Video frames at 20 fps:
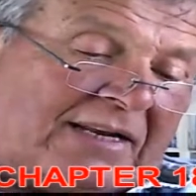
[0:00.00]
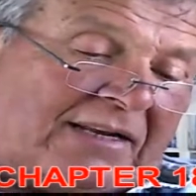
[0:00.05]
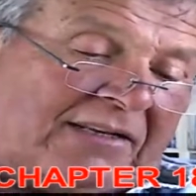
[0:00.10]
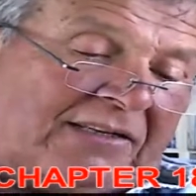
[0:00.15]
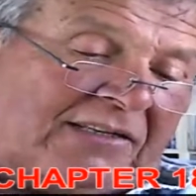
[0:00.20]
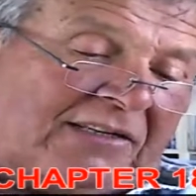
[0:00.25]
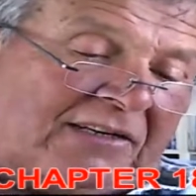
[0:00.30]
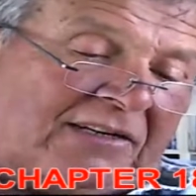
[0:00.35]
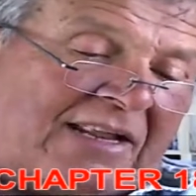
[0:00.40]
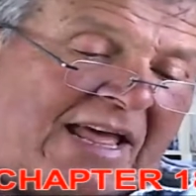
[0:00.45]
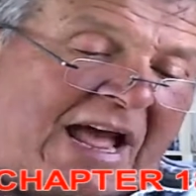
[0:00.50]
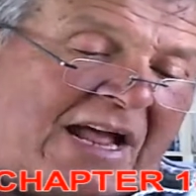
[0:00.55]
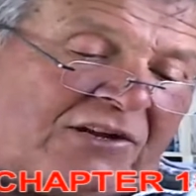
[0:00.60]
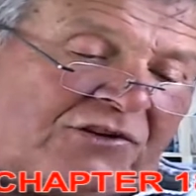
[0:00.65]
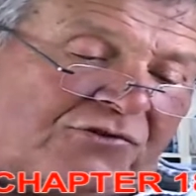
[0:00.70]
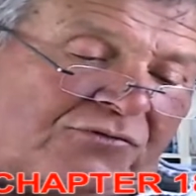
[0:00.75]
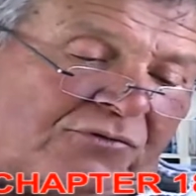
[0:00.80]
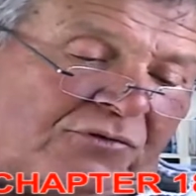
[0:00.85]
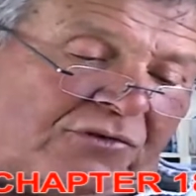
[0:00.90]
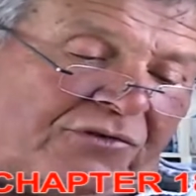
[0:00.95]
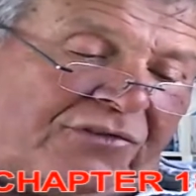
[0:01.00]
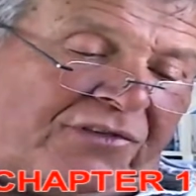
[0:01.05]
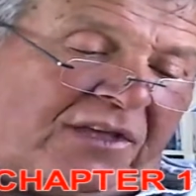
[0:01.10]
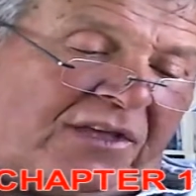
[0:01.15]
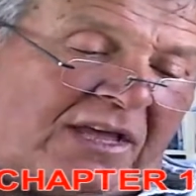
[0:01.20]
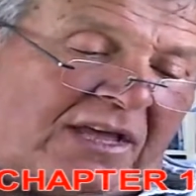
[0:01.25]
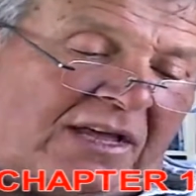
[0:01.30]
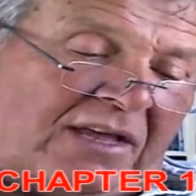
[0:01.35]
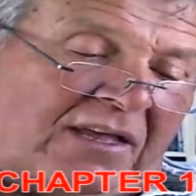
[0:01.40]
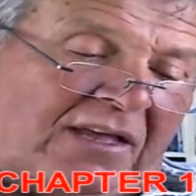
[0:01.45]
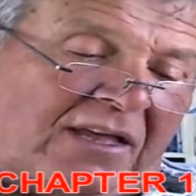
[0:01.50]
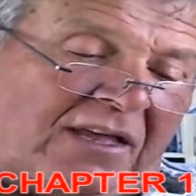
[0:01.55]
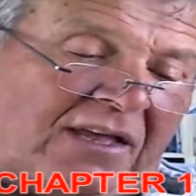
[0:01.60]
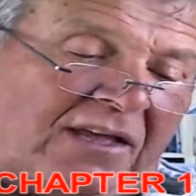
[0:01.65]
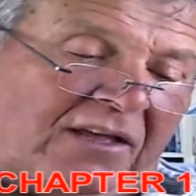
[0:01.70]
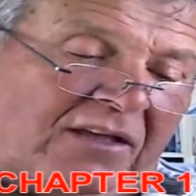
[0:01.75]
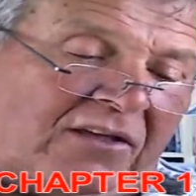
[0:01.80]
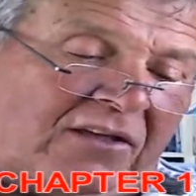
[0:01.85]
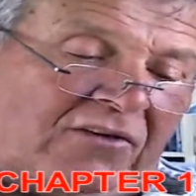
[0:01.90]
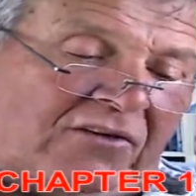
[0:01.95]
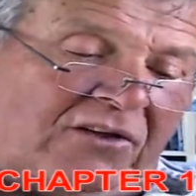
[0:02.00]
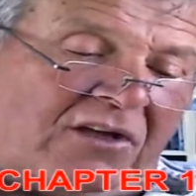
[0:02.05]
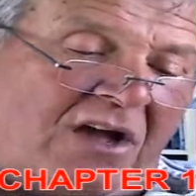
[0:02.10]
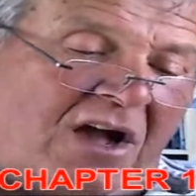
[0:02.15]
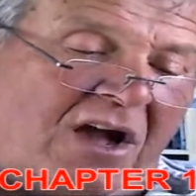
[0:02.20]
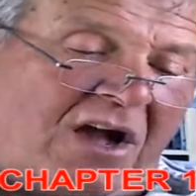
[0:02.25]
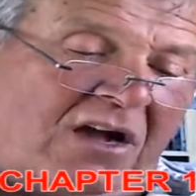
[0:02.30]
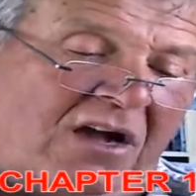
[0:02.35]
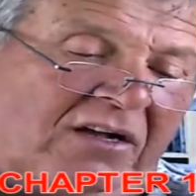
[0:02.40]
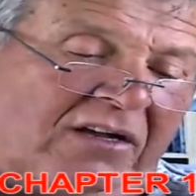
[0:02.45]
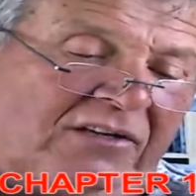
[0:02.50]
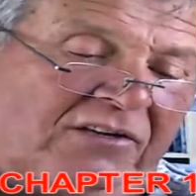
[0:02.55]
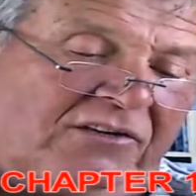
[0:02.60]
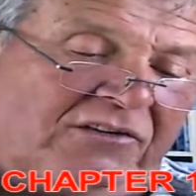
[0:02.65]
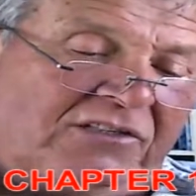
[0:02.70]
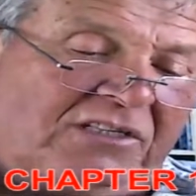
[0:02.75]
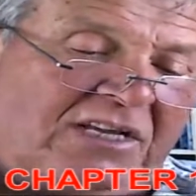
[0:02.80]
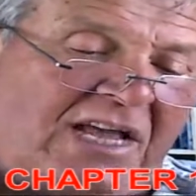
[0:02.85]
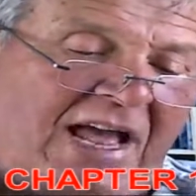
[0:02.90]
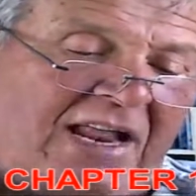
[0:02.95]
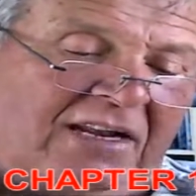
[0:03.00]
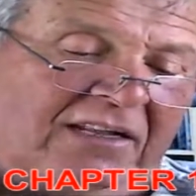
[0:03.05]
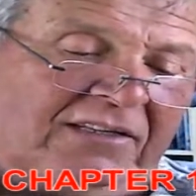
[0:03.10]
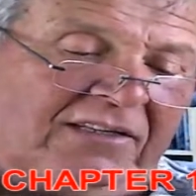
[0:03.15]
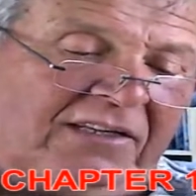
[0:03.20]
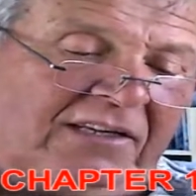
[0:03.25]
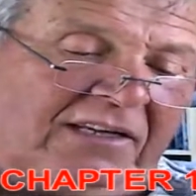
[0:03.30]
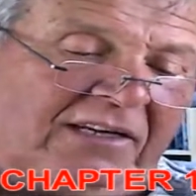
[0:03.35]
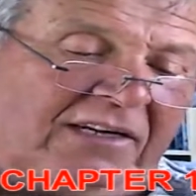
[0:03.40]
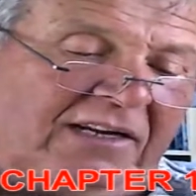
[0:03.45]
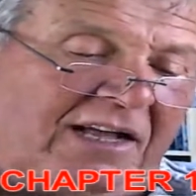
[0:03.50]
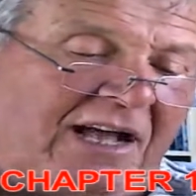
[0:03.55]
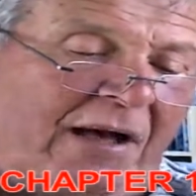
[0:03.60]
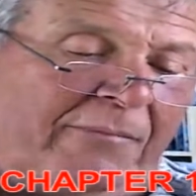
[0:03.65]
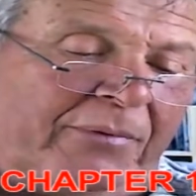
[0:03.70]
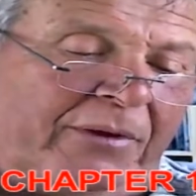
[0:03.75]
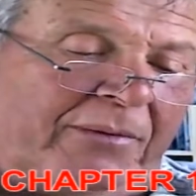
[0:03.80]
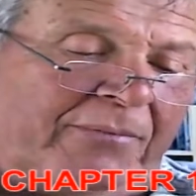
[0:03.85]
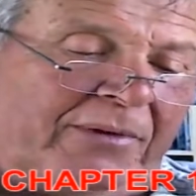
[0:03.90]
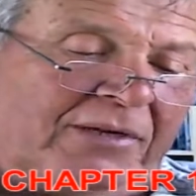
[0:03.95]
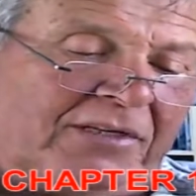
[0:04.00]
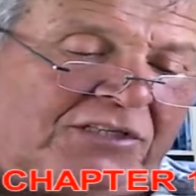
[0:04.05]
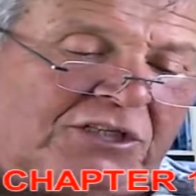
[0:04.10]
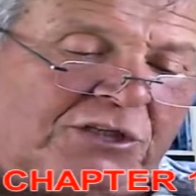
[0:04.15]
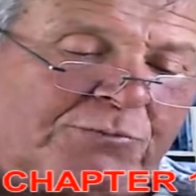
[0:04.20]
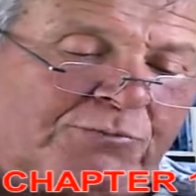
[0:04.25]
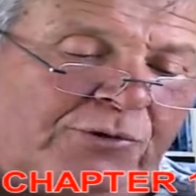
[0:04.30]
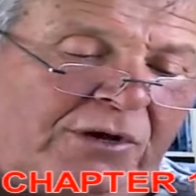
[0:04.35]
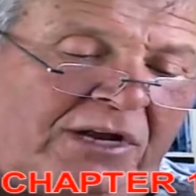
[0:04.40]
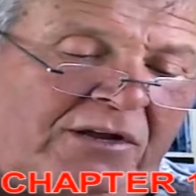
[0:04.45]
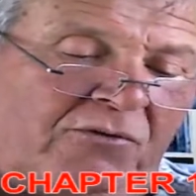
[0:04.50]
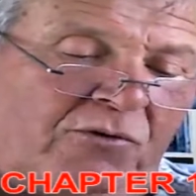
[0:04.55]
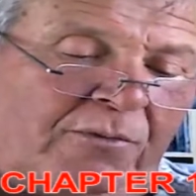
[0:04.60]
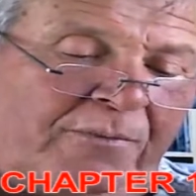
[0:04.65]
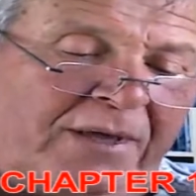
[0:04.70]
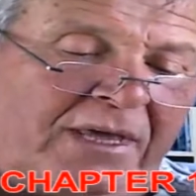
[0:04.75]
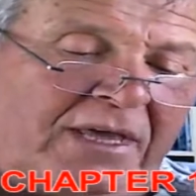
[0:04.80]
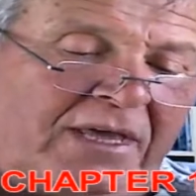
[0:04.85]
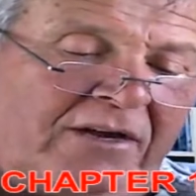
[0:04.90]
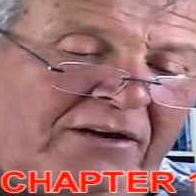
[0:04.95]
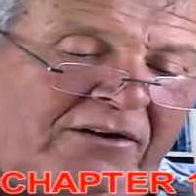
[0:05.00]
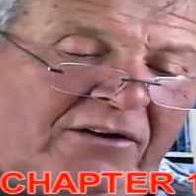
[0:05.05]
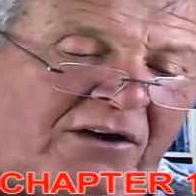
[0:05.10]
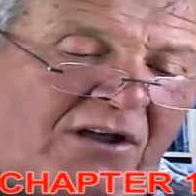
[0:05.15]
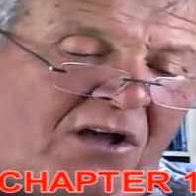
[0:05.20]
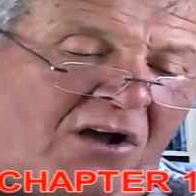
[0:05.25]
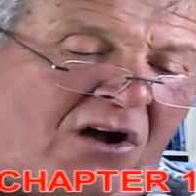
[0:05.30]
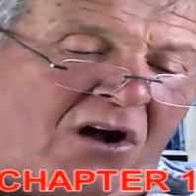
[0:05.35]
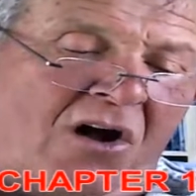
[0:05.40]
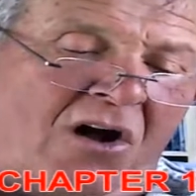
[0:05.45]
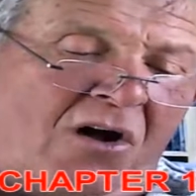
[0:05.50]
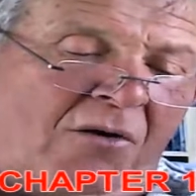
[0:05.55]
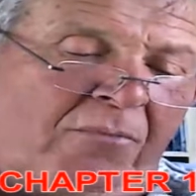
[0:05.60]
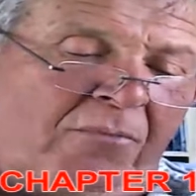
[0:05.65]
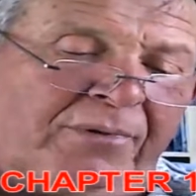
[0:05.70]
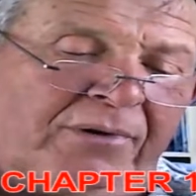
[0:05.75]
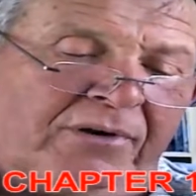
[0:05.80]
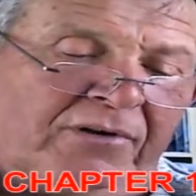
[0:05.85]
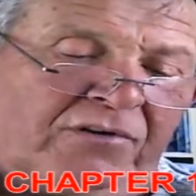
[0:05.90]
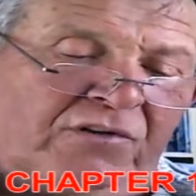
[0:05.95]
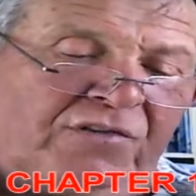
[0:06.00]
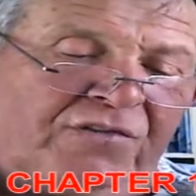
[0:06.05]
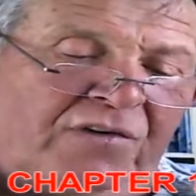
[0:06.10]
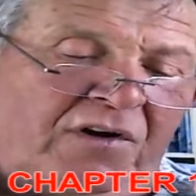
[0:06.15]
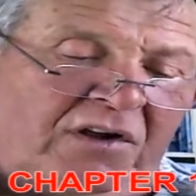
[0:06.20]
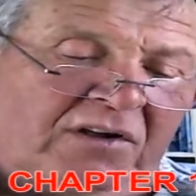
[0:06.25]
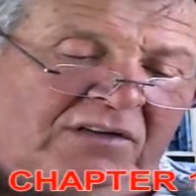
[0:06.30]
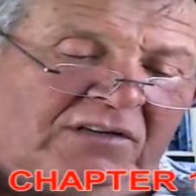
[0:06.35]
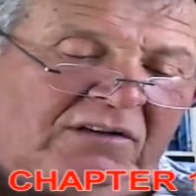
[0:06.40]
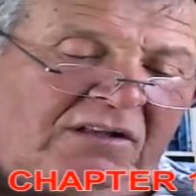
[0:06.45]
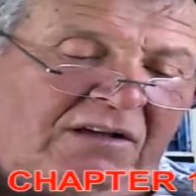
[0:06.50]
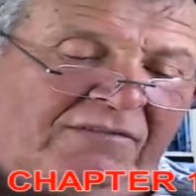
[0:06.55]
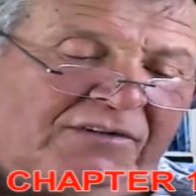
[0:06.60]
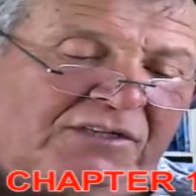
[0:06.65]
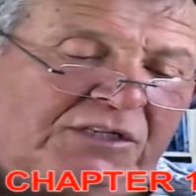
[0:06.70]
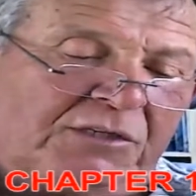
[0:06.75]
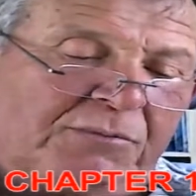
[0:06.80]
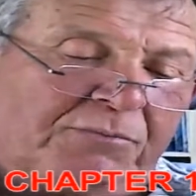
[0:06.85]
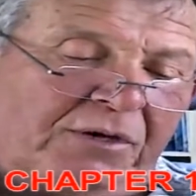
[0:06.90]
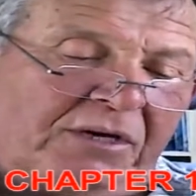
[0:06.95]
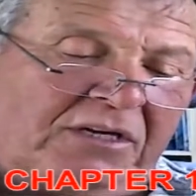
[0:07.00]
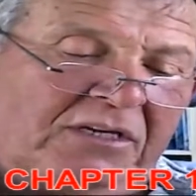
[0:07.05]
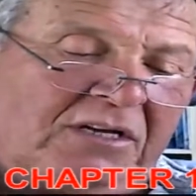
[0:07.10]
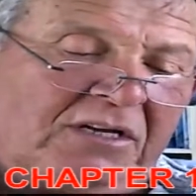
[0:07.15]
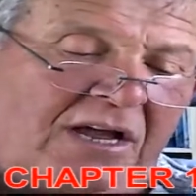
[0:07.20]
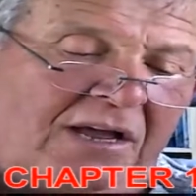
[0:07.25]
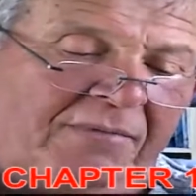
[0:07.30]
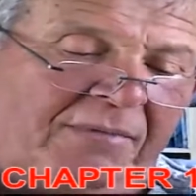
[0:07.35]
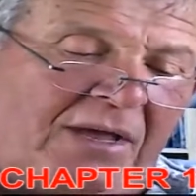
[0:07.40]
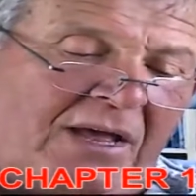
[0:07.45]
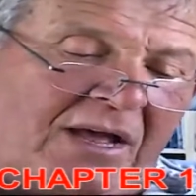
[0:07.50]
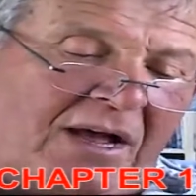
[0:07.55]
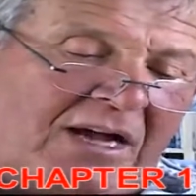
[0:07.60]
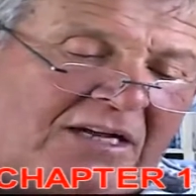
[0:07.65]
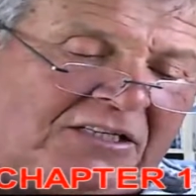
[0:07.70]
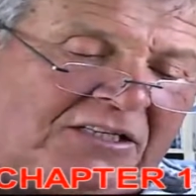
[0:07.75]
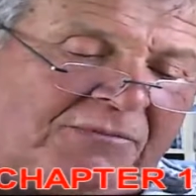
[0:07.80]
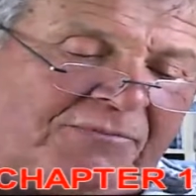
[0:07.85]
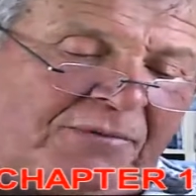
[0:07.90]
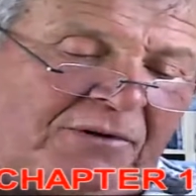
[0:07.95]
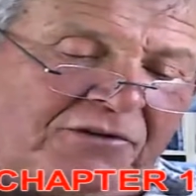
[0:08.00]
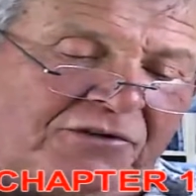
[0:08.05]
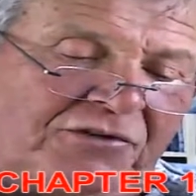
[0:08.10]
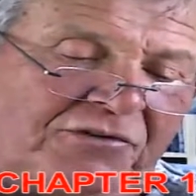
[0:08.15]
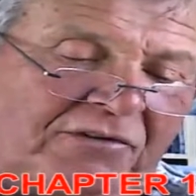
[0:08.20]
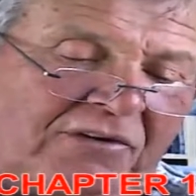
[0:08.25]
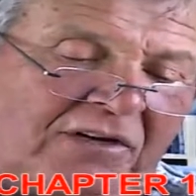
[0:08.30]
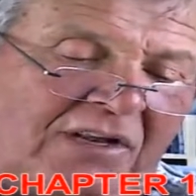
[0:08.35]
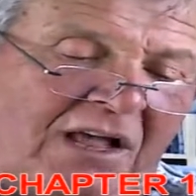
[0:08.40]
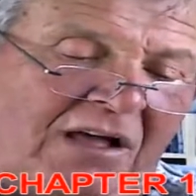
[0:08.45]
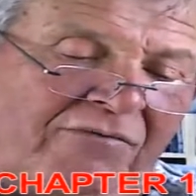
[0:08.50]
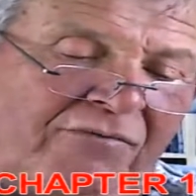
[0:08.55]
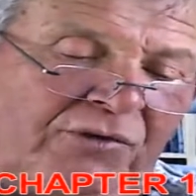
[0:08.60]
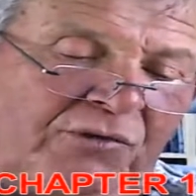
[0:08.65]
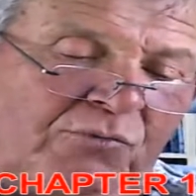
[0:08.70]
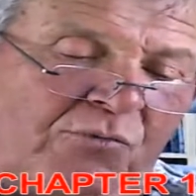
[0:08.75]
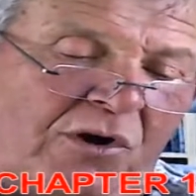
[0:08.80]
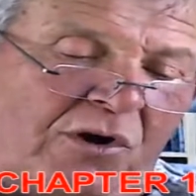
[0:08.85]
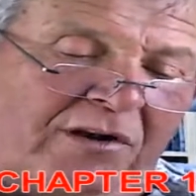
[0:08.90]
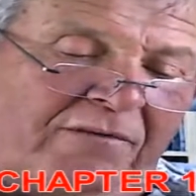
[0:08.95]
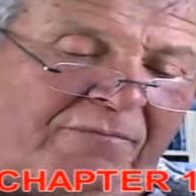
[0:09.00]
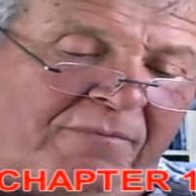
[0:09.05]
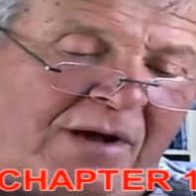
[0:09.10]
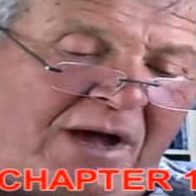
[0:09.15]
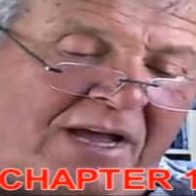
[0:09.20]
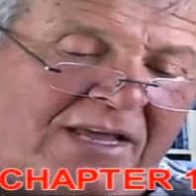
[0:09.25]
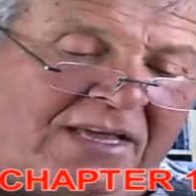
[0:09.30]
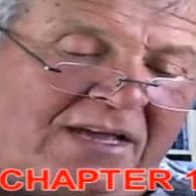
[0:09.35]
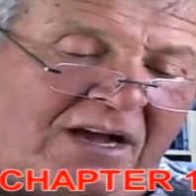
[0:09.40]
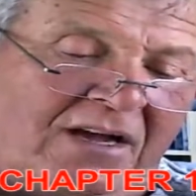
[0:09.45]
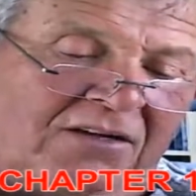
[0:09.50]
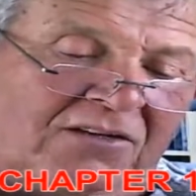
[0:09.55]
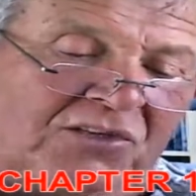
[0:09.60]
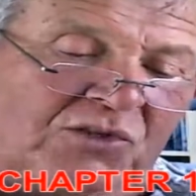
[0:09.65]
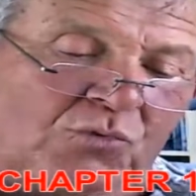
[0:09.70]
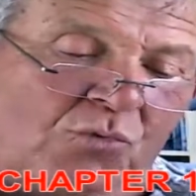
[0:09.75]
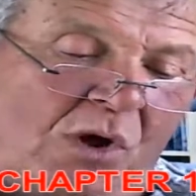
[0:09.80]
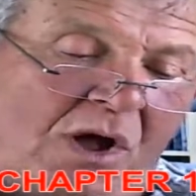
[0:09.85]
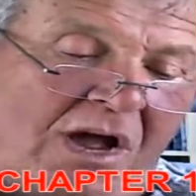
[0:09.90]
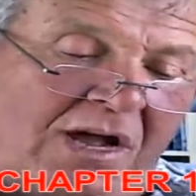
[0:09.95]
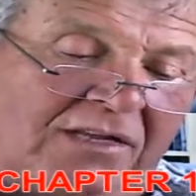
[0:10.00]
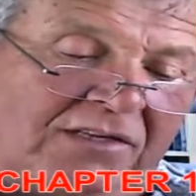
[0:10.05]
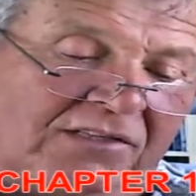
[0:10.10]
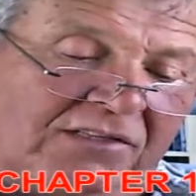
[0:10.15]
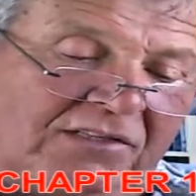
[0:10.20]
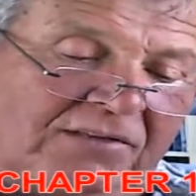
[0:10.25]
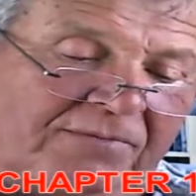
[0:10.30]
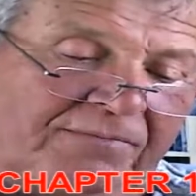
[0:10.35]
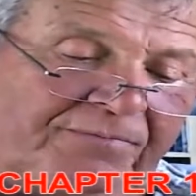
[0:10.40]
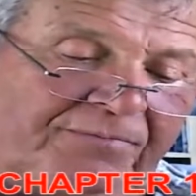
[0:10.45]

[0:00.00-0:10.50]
it's a natural thing. You're young and you're talented. In a couple of months, spring will be here. All birds fall in love in springtime. I suppose you're in love with one of my young swans.